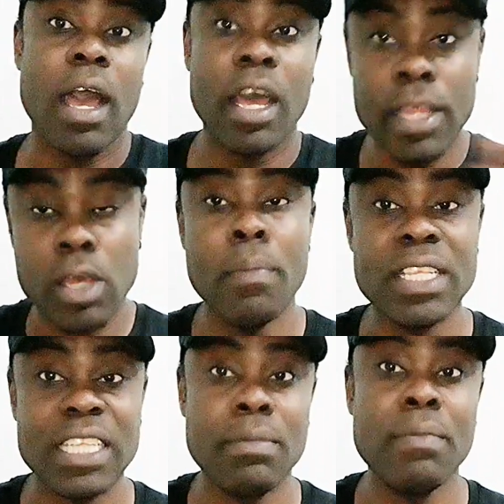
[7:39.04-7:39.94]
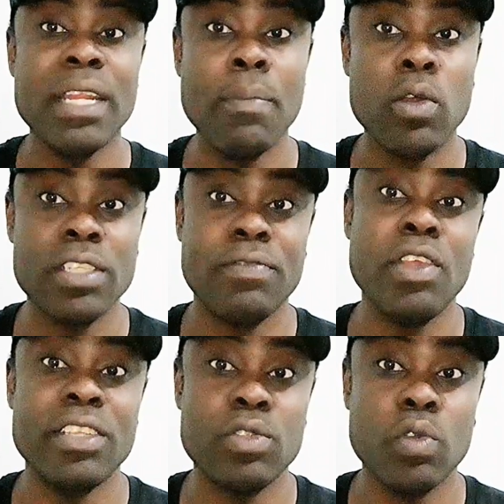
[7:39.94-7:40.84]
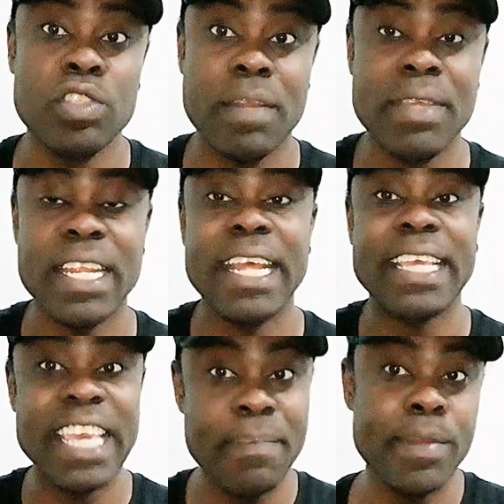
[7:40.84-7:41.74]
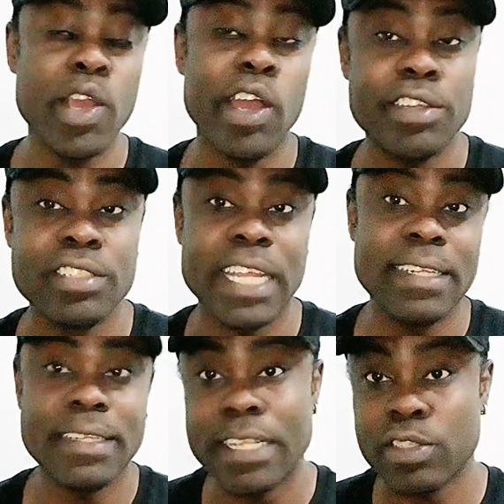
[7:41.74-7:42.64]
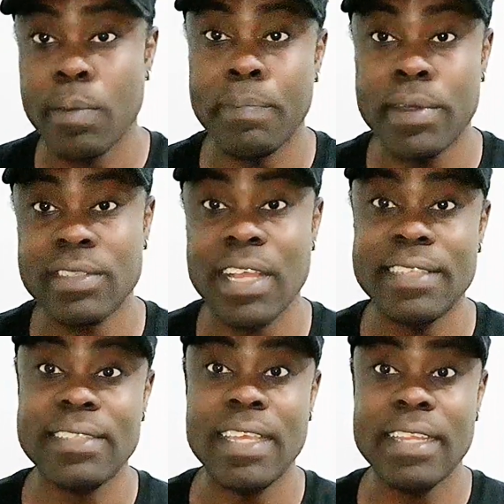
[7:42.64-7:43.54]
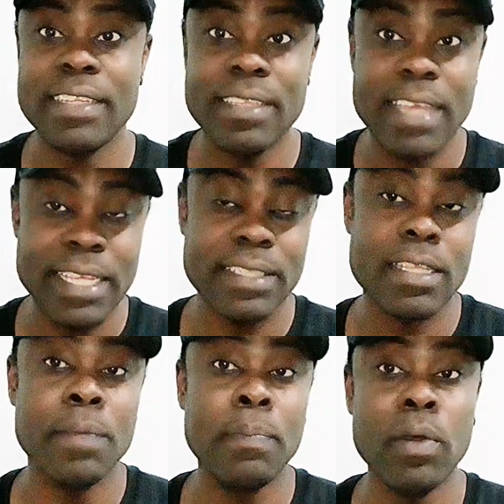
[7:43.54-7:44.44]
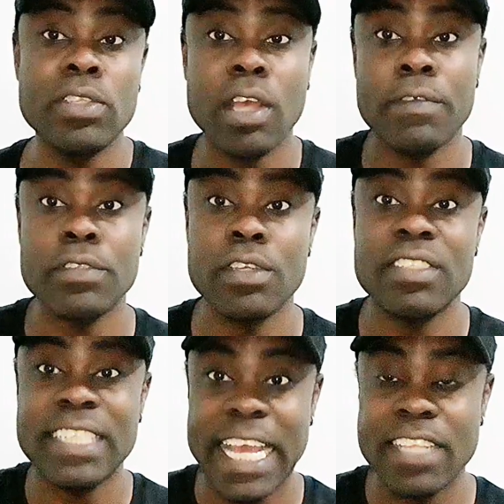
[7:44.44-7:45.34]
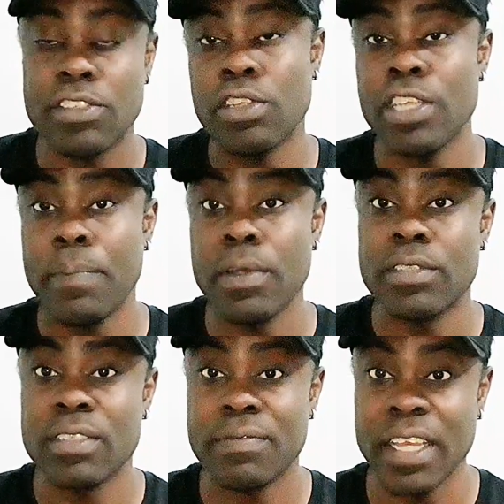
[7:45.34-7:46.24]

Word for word: other comments have been made about this video on social media that gave me the understanding that some persons are saying yes, the police officers can search a person's